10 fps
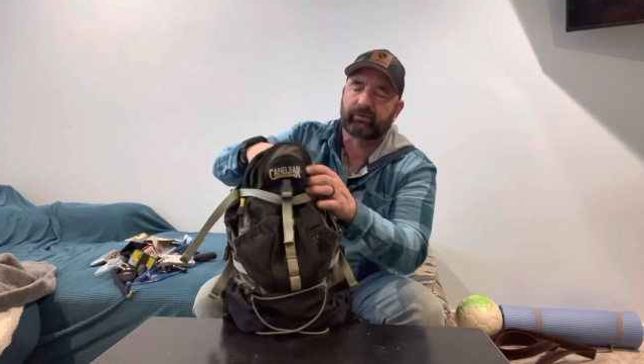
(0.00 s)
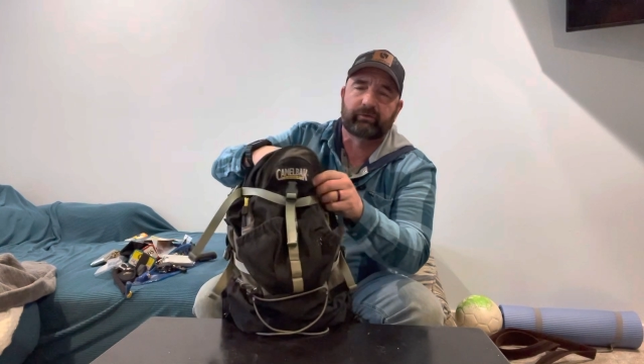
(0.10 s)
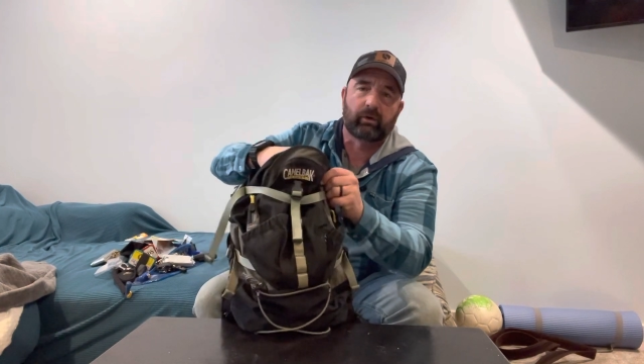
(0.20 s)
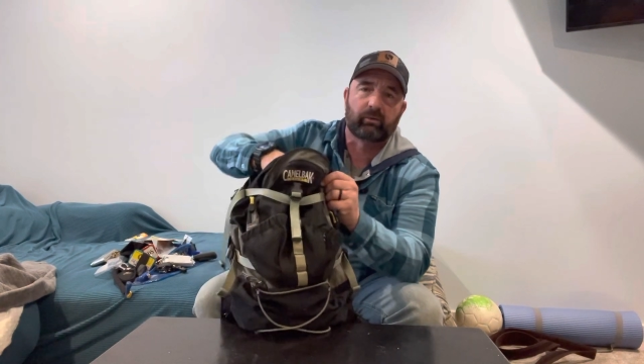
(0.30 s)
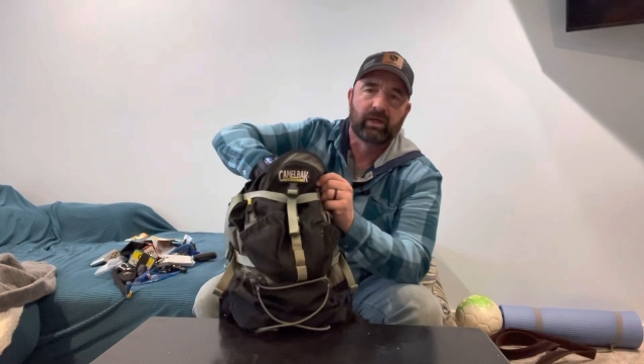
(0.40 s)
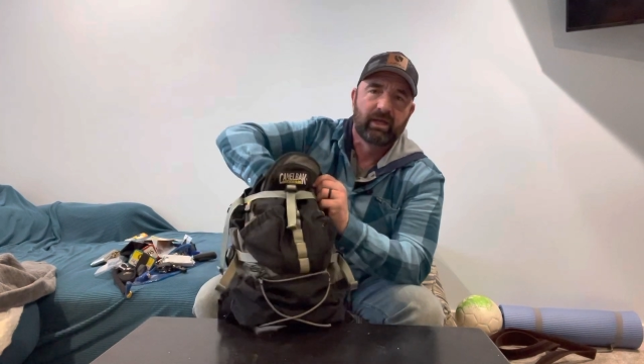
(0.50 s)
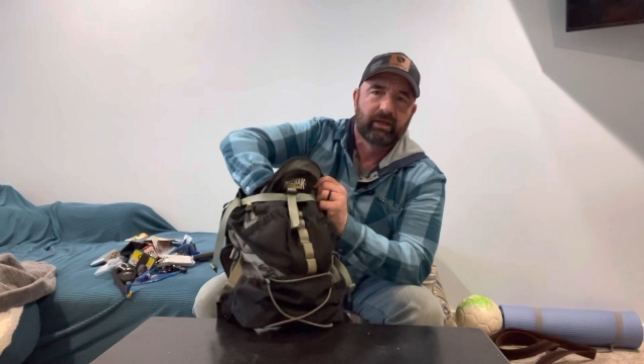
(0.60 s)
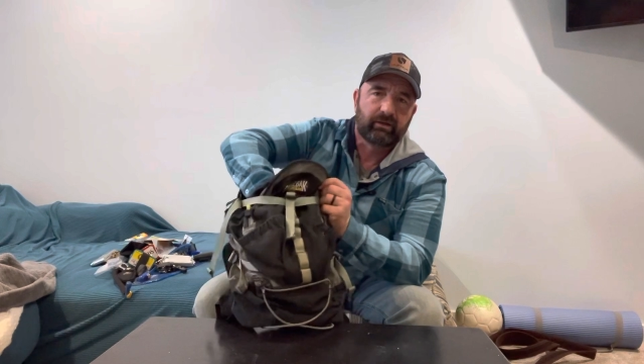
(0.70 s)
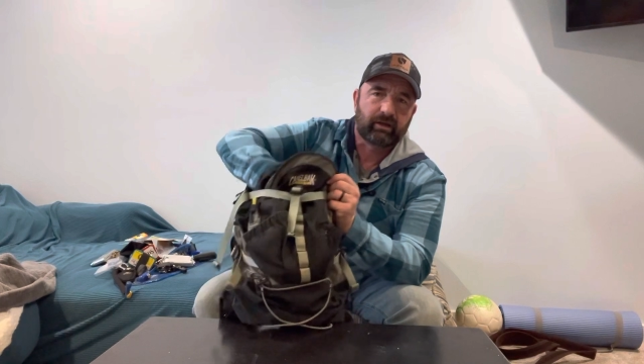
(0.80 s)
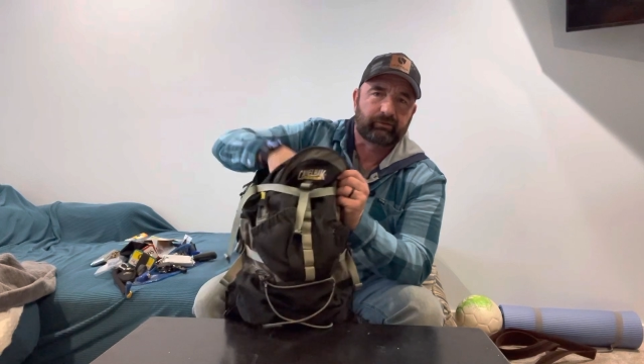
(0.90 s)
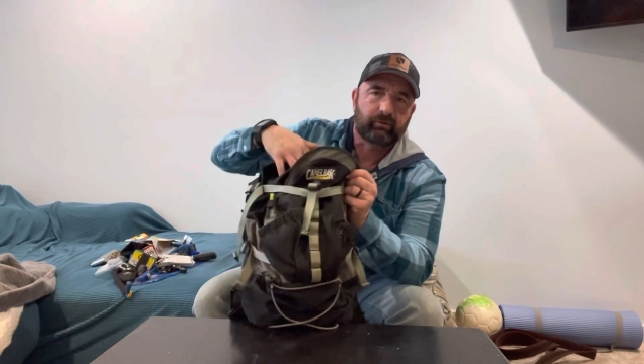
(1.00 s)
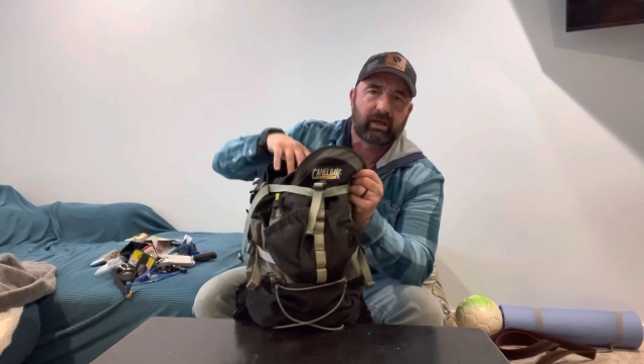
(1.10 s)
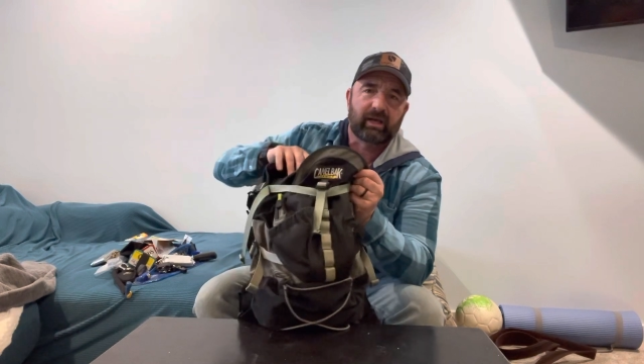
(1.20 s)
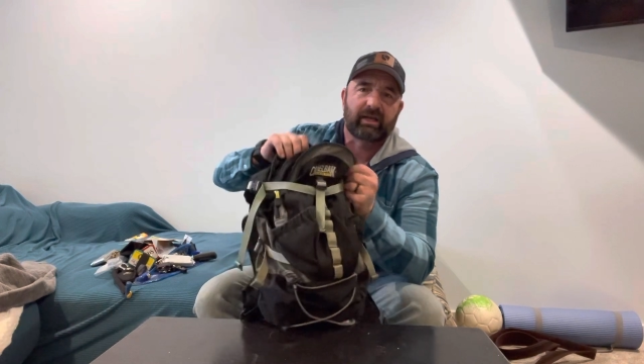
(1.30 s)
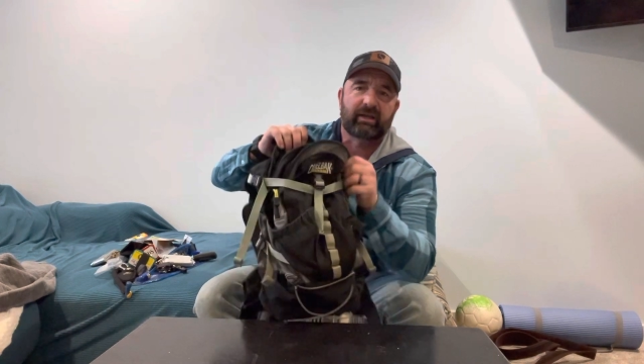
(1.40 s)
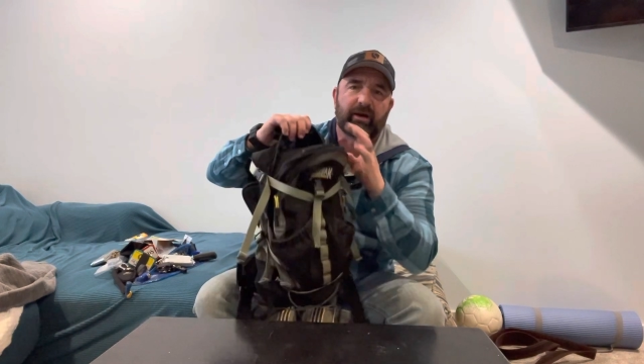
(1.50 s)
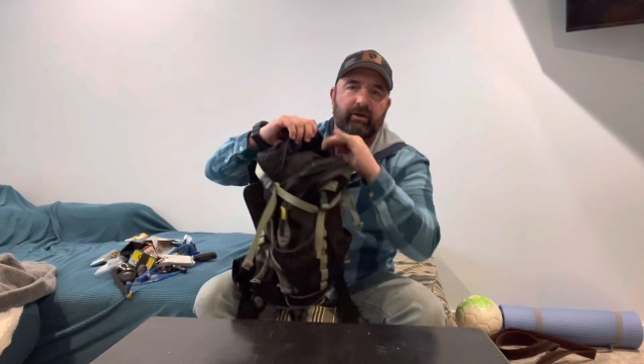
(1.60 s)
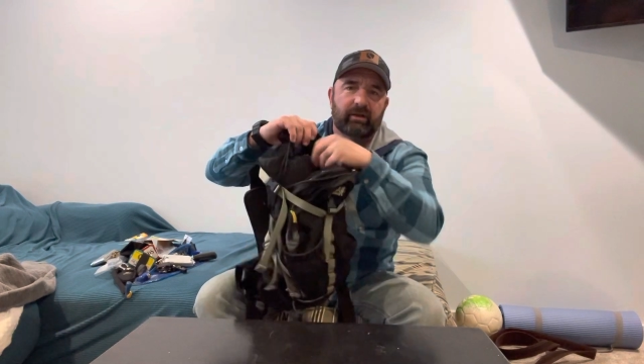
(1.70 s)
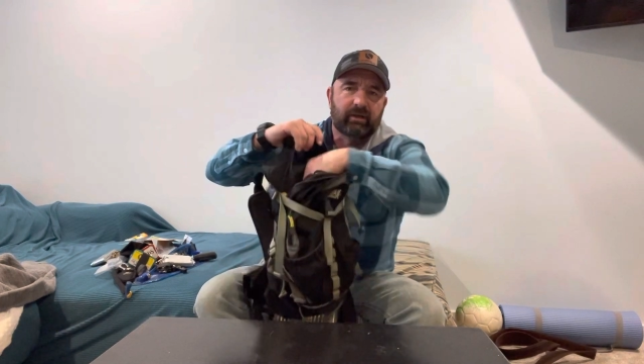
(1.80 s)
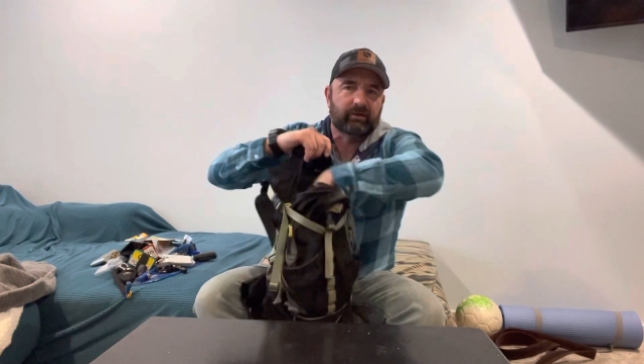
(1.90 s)
So yesterday I
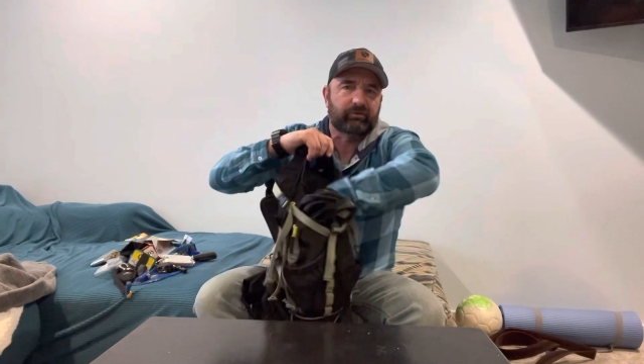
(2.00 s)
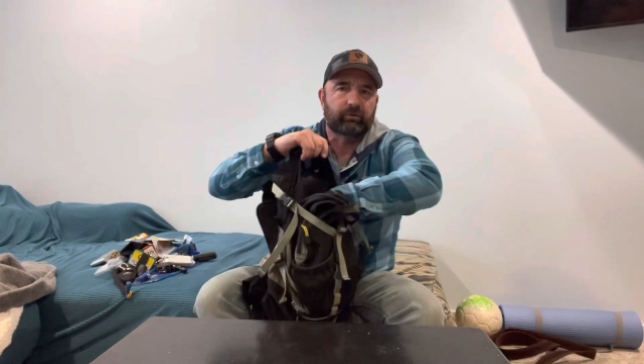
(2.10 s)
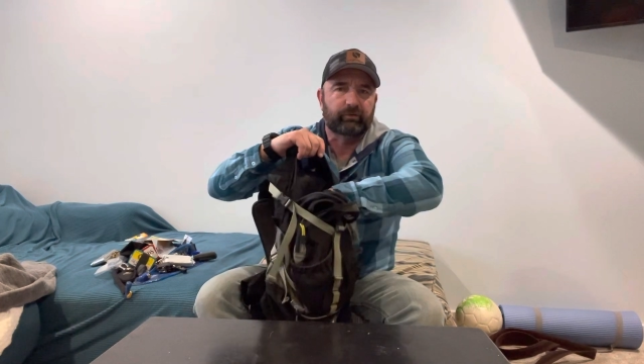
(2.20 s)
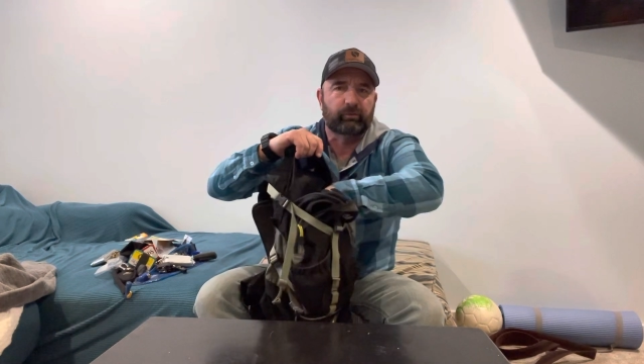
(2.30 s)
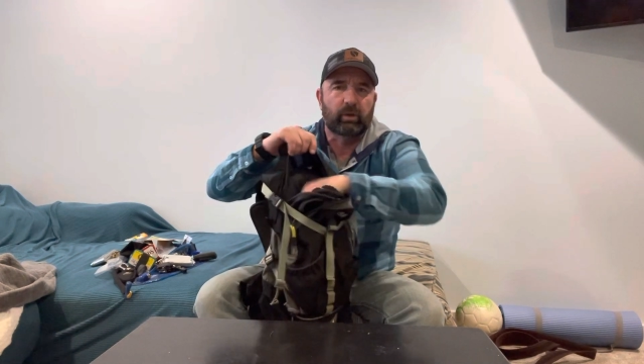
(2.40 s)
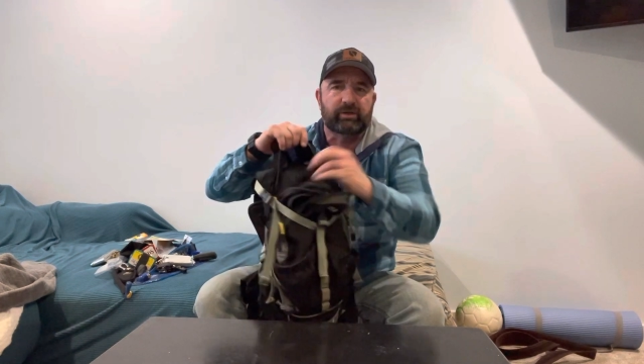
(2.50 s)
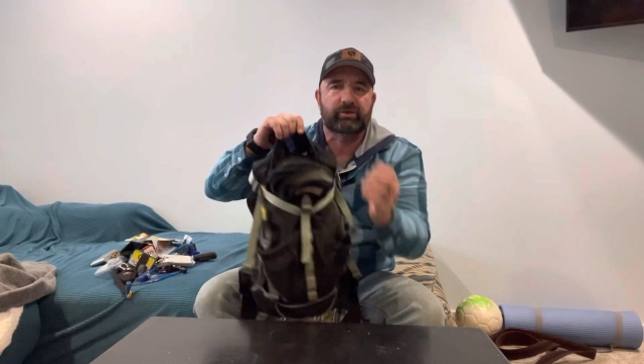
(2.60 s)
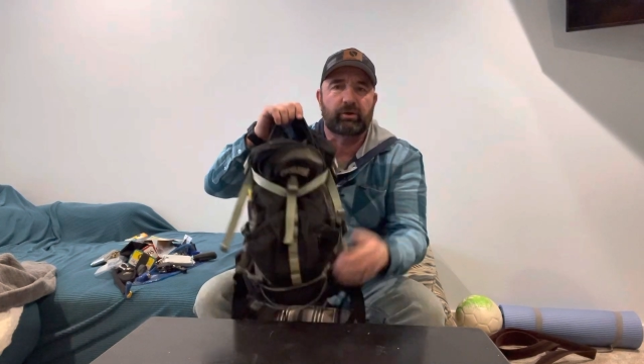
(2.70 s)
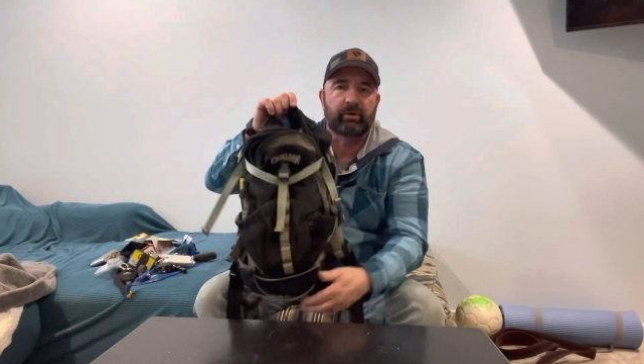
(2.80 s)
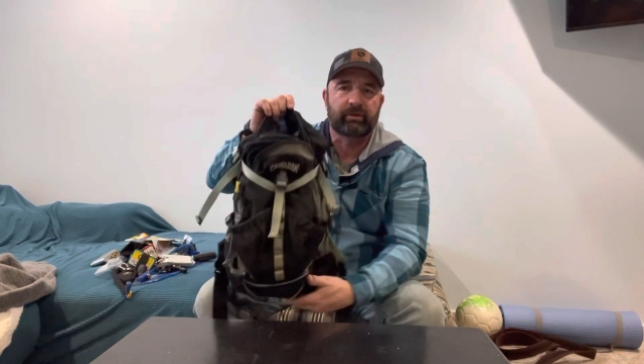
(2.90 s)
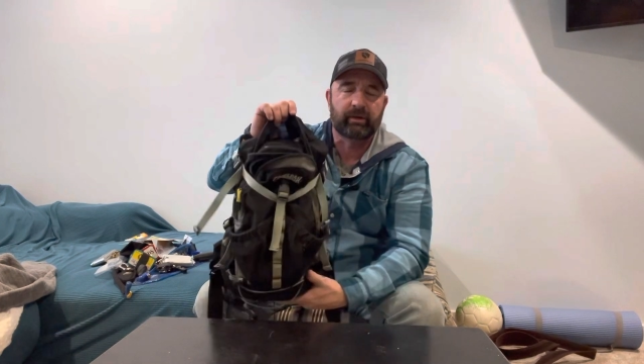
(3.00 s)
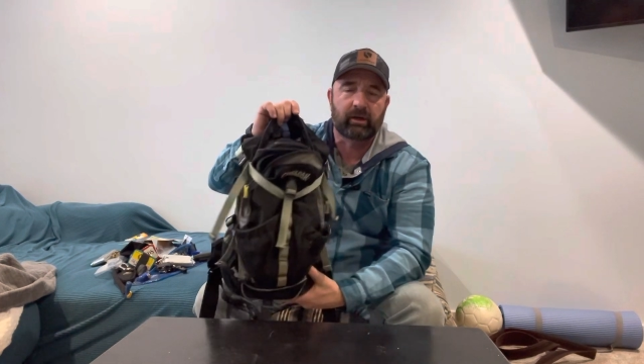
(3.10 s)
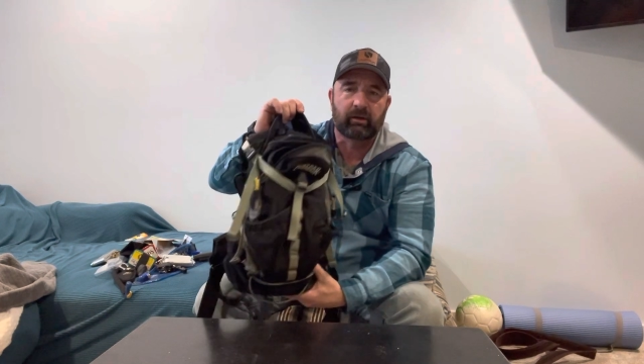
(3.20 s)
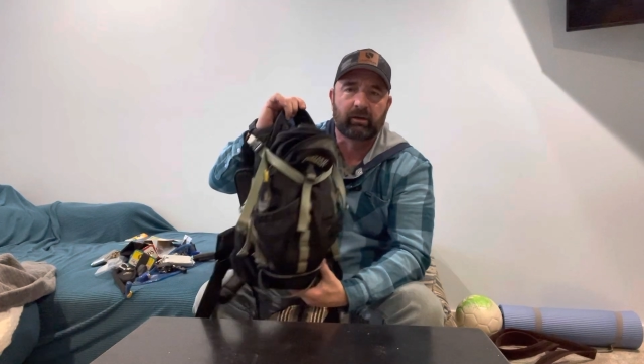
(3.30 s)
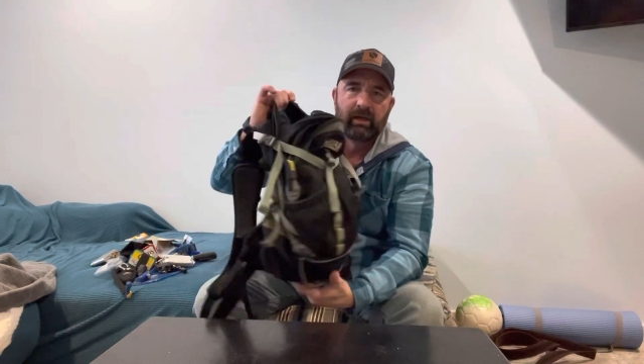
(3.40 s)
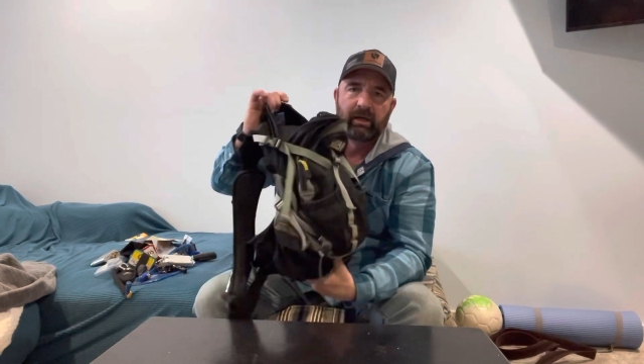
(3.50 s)
carried an extra sweatshirt in there.